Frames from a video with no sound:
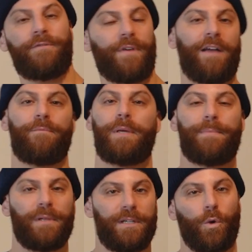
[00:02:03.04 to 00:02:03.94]
5
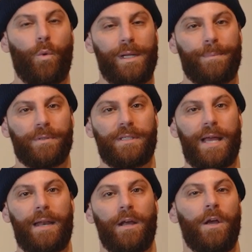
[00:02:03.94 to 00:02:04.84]
people at
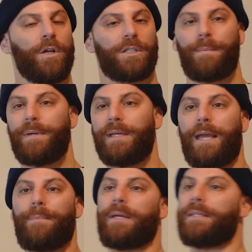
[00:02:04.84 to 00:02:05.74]
20%. Somebody can't be a